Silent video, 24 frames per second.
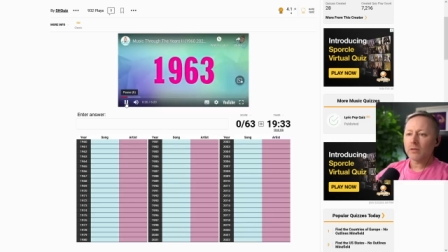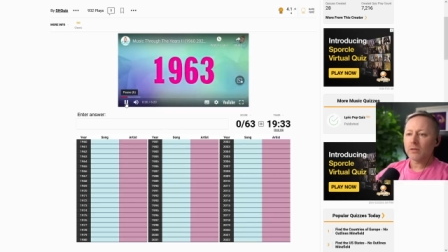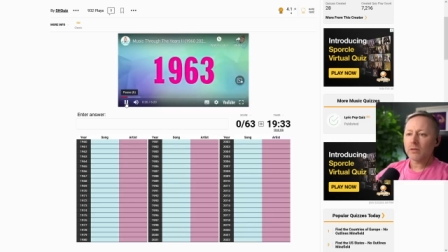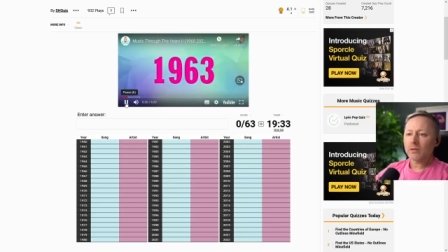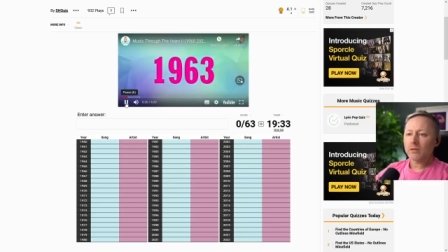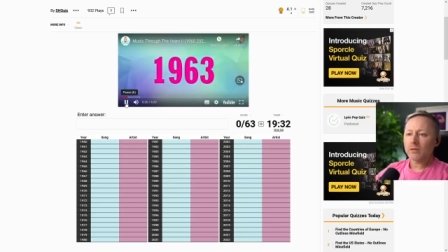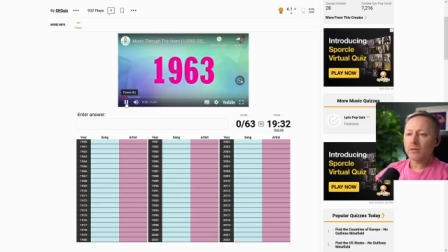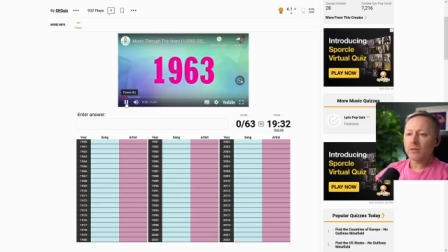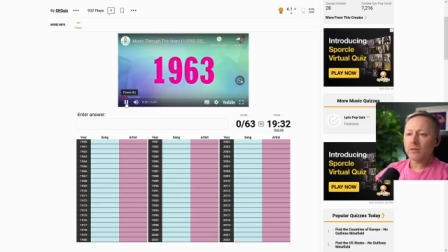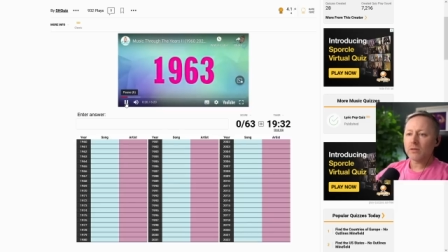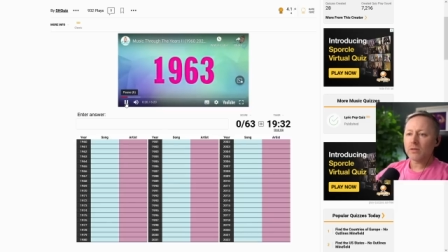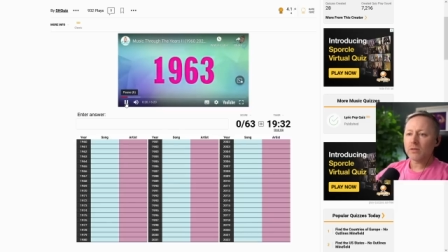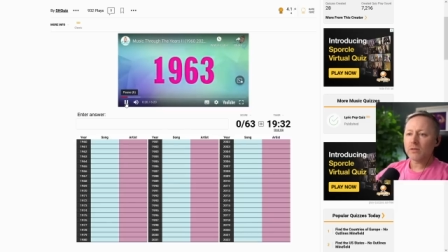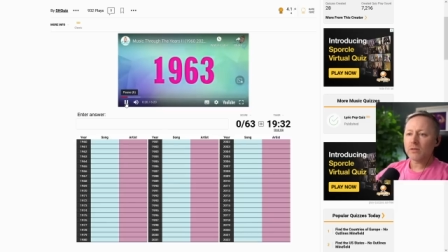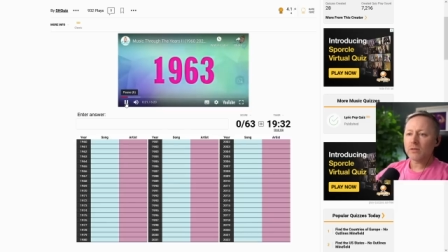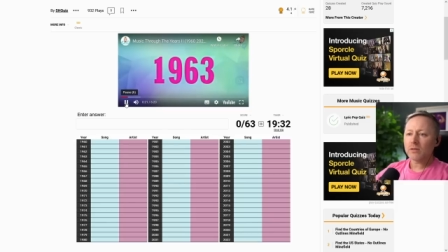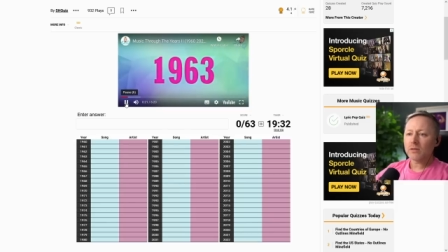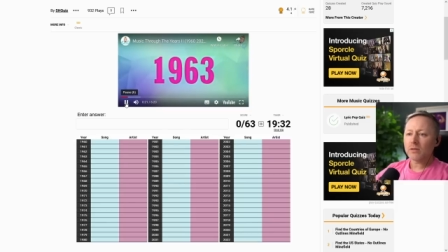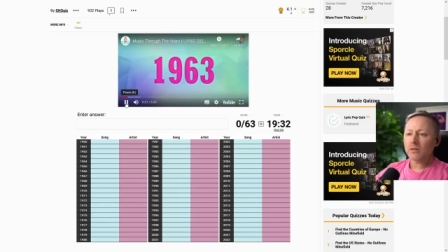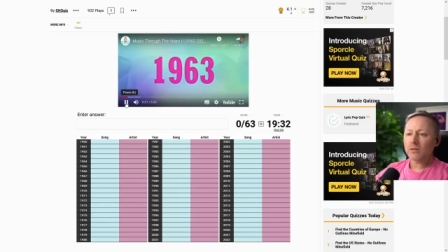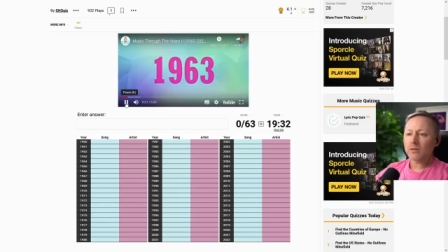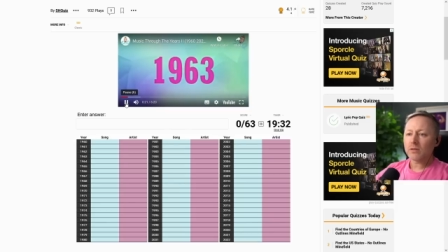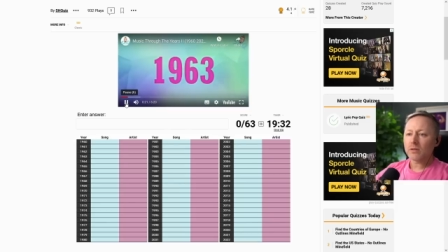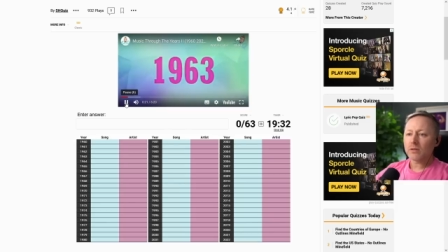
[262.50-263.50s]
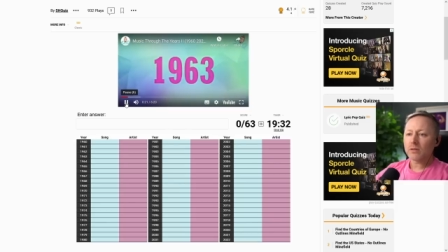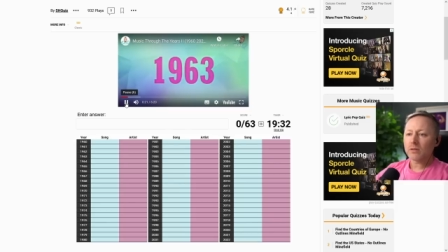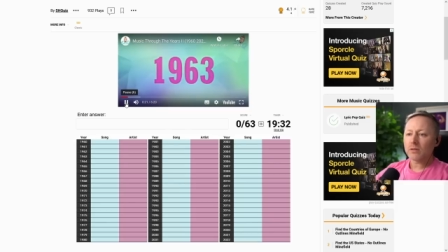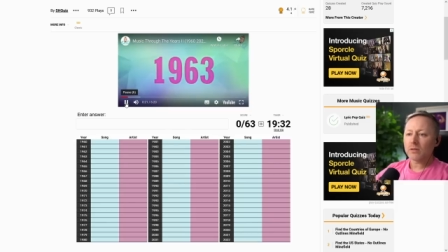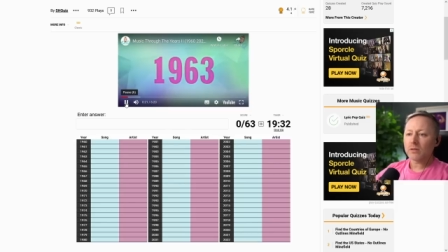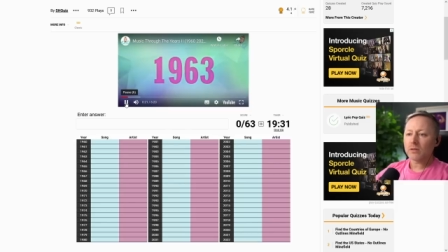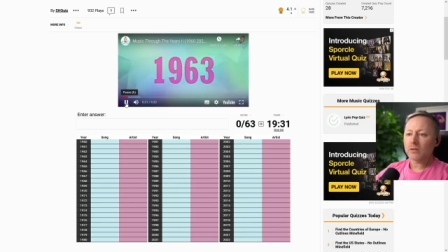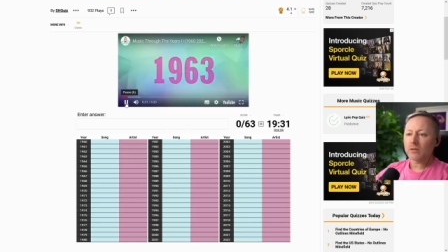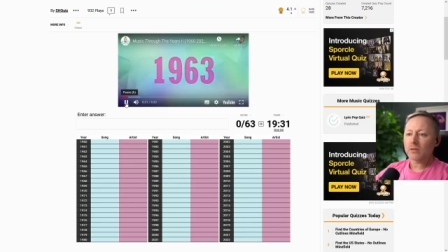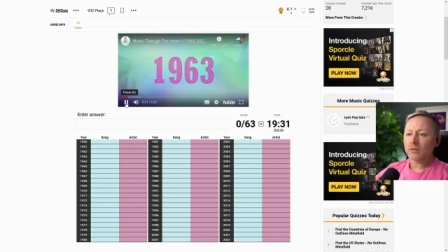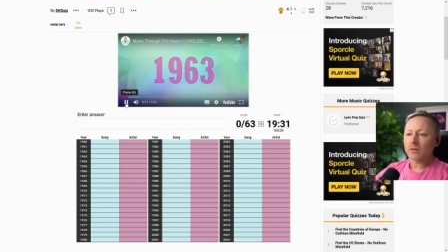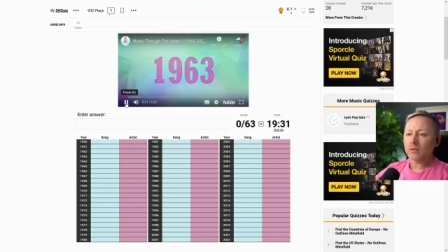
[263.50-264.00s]
Da, da, da, da, da,
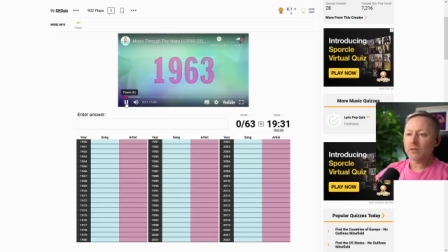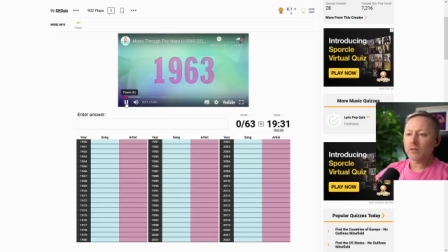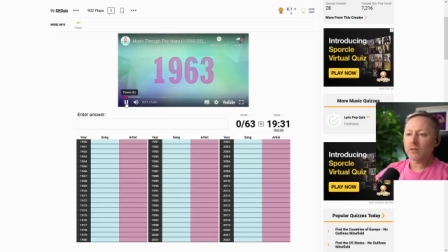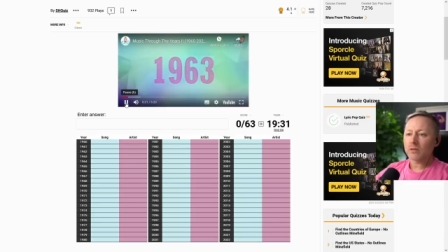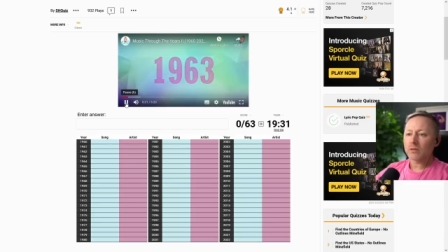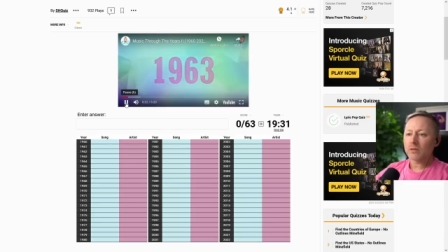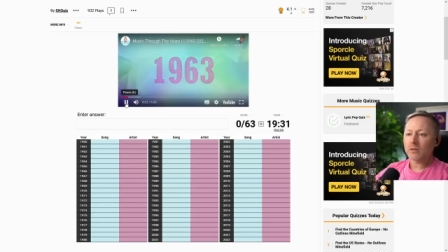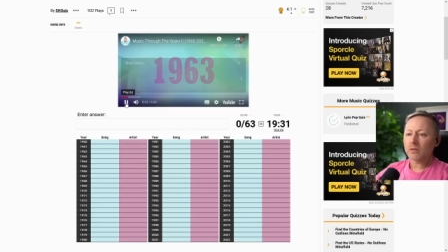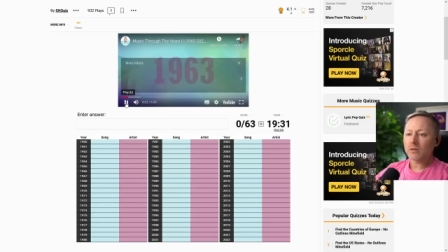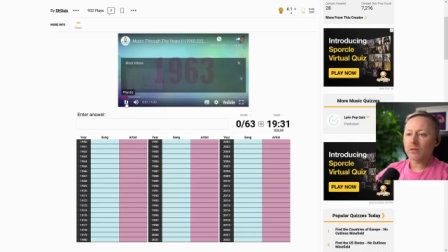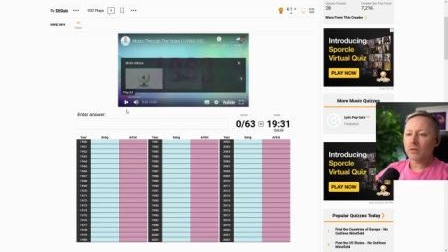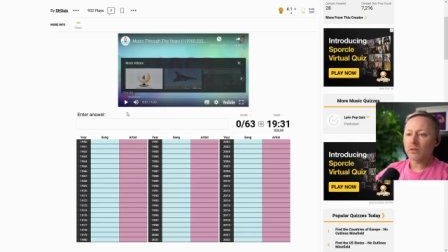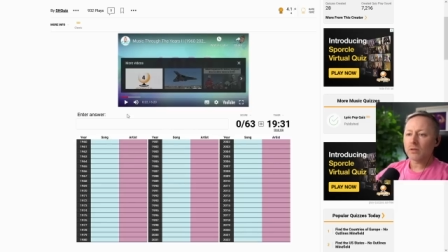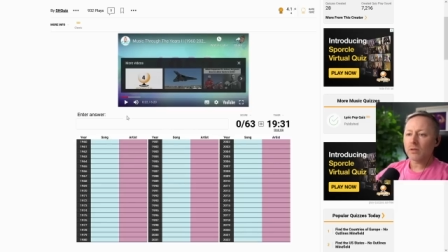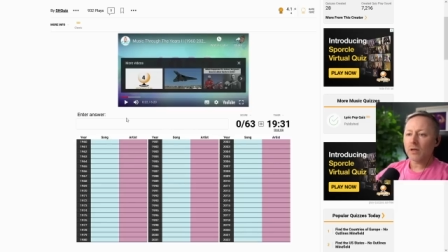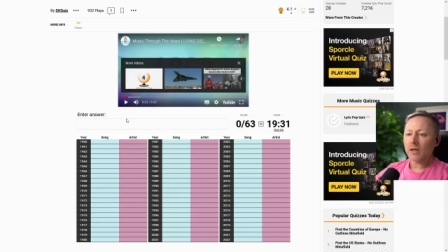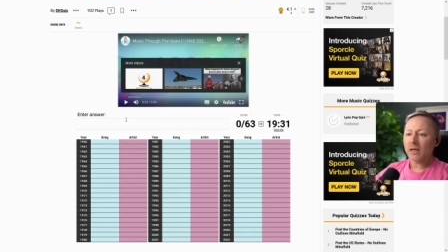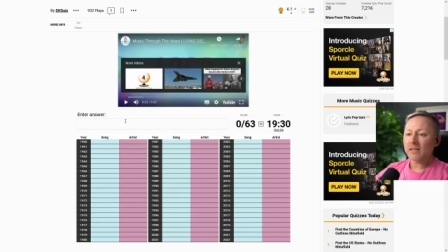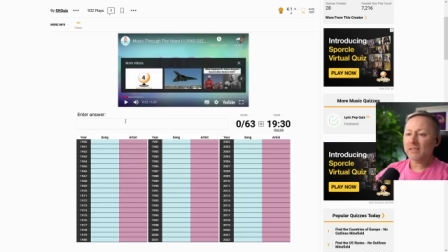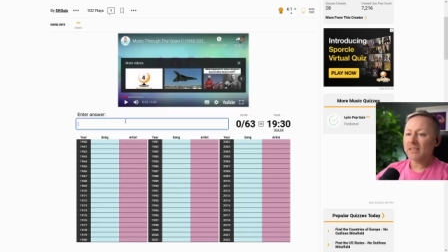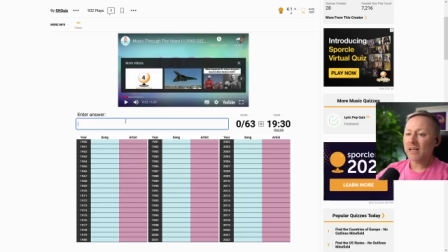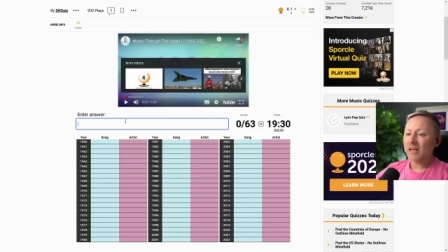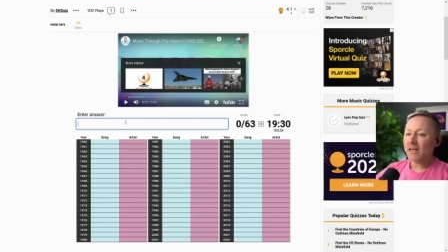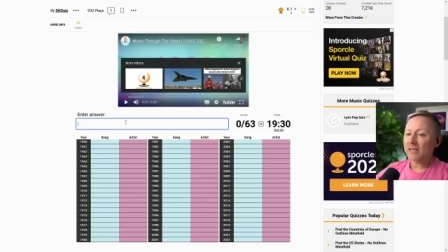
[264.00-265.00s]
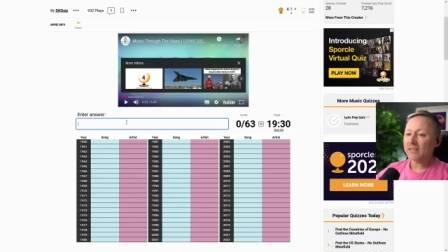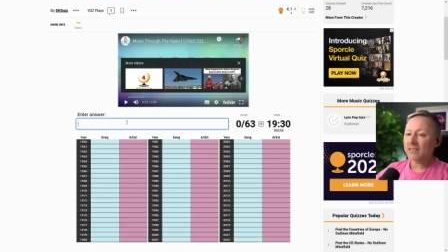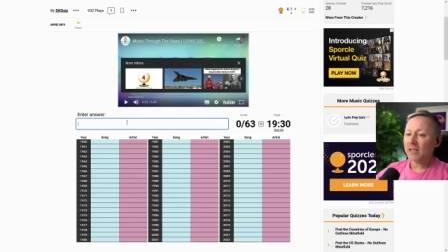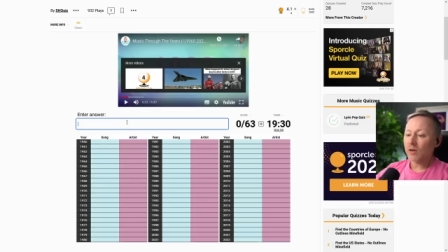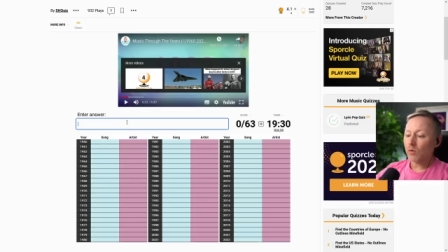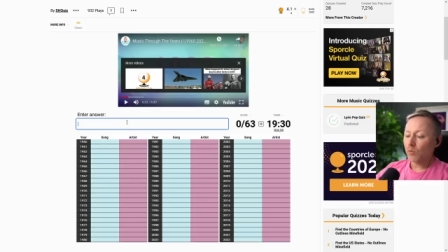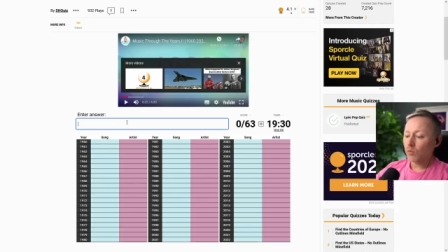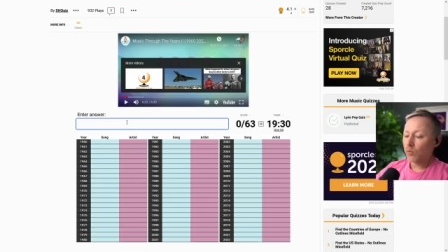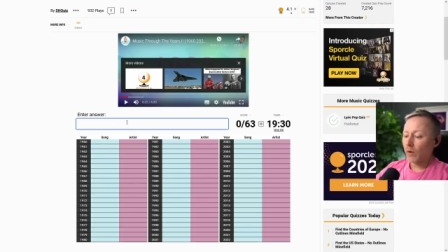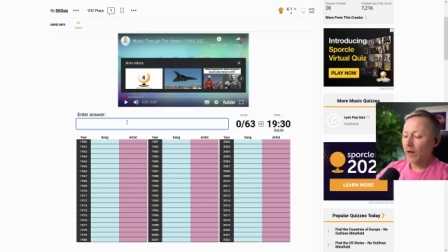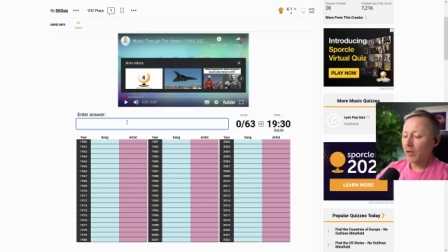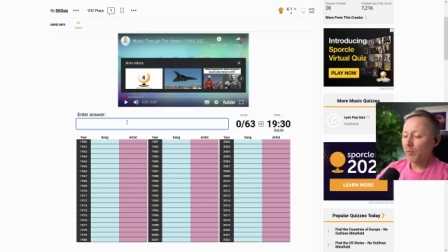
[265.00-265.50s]
da, da, da. Is that, is that
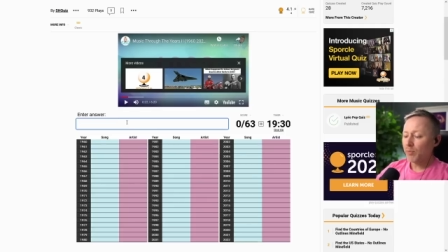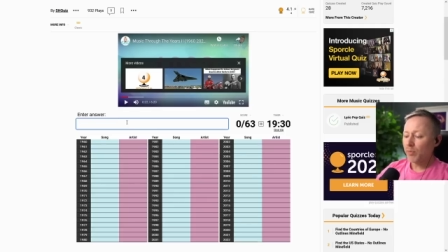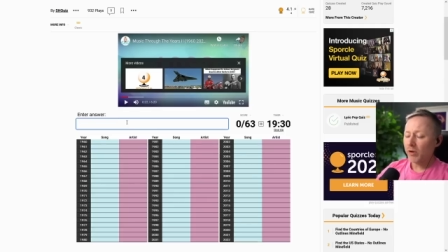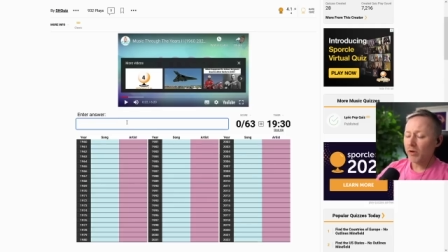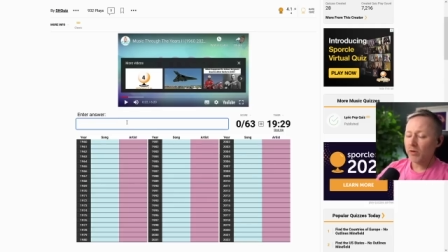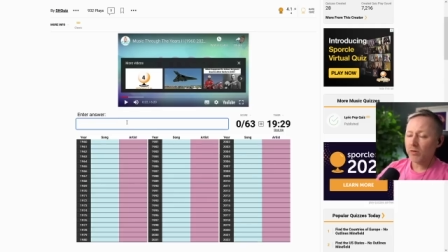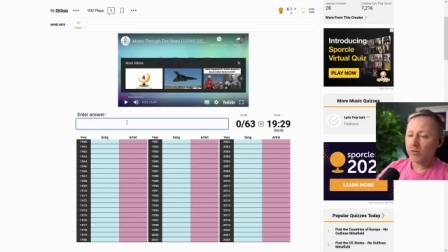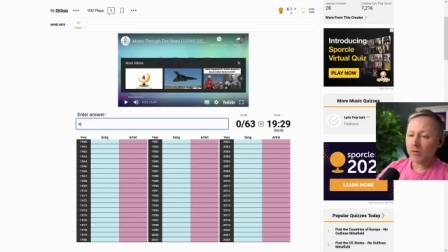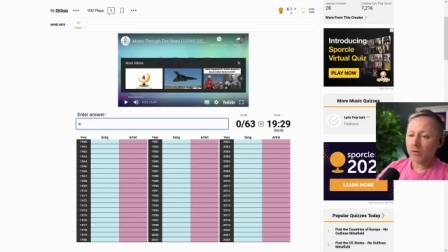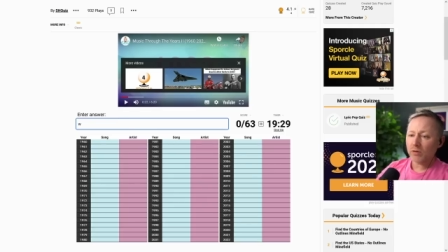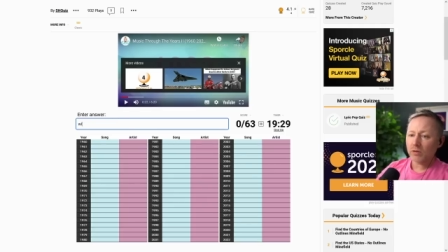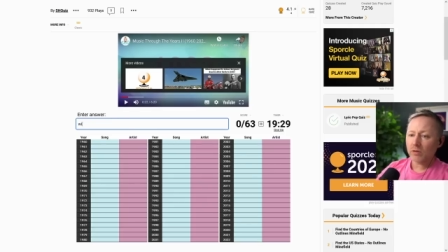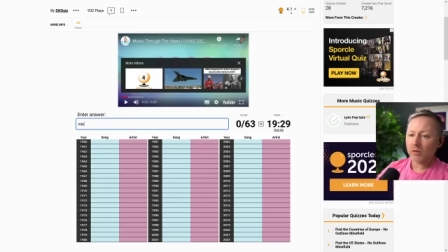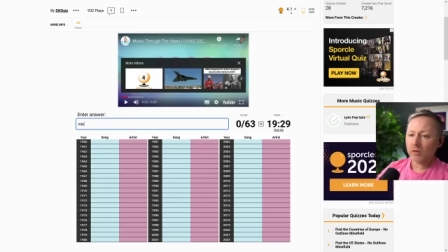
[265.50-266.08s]
Wipeout?